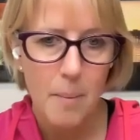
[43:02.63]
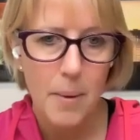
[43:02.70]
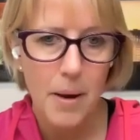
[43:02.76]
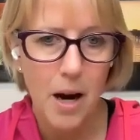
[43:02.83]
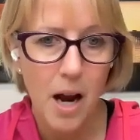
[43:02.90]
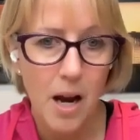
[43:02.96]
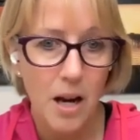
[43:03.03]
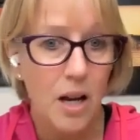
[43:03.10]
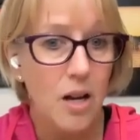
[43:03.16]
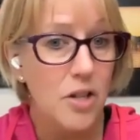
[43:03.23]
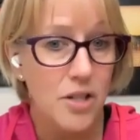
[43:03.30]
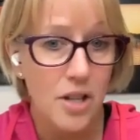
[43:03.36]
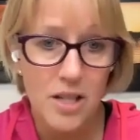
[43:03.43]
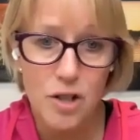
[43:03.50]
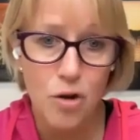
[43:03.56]
But because
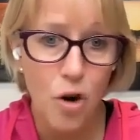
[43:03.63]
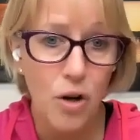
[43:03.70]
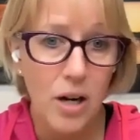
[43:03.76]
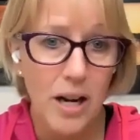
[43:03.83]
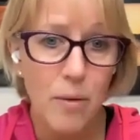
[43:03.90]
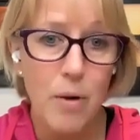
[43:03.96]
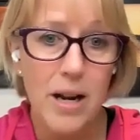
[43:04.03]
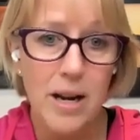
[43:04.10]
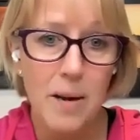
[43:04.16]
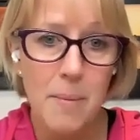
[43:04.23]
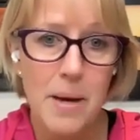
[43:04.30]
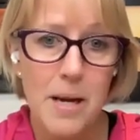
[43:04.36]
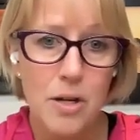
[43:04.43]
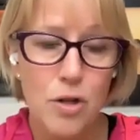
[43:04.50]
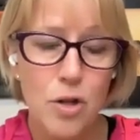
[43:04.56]
I strongly
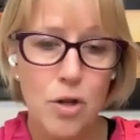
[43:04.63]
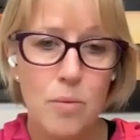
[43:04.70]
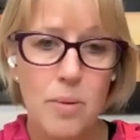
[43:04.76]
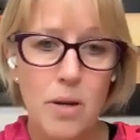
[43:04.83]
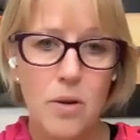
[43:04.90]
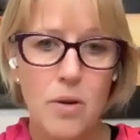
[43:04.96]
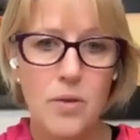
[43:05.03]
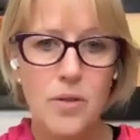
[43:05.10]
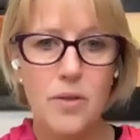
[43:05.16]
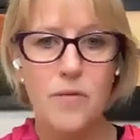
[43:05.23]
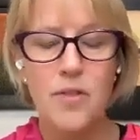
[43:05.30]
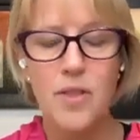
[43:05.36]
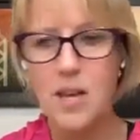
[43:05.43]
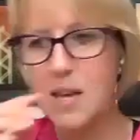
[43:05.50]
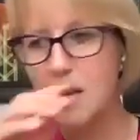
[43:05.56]
recommend her because of
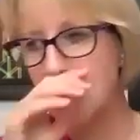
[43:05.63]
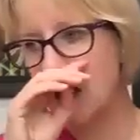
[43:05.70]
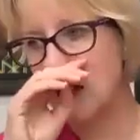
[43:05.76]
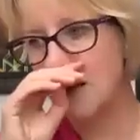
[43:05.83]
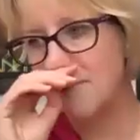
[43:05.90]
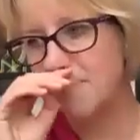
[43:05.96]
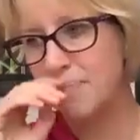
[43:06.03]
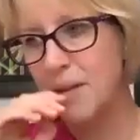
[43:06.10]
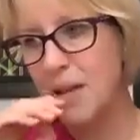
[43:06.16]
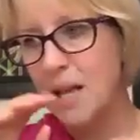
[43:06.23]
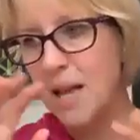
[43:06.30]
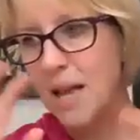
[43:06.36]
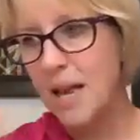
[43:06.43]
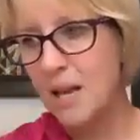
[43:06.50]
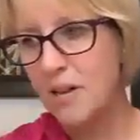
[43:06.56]
the
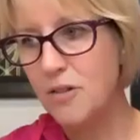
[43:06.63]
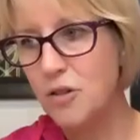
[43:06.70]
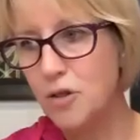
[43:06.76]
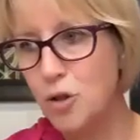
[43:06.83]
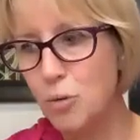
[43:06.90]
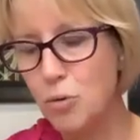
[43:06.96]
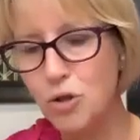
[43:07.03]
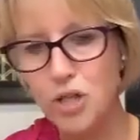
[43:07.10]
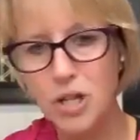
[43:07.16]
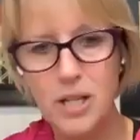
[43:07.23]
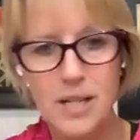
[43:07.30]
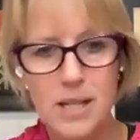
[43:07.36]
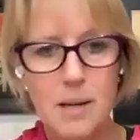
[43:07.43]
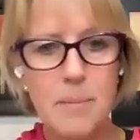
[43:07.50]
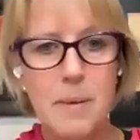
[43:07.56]
and Georgia is
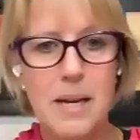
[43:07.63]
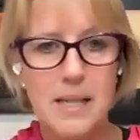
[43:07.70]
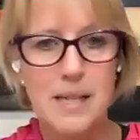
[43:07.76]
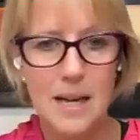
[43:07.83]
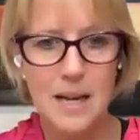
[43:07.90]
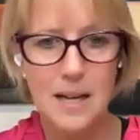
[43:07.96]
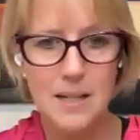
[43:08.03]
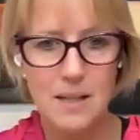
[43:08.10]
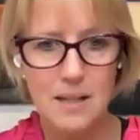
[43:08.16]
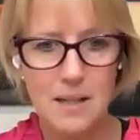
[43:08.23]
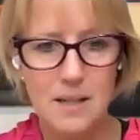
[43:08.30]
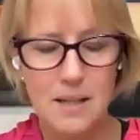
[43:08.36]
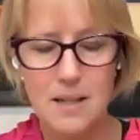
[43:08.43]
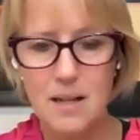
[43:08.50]
an amazing artist.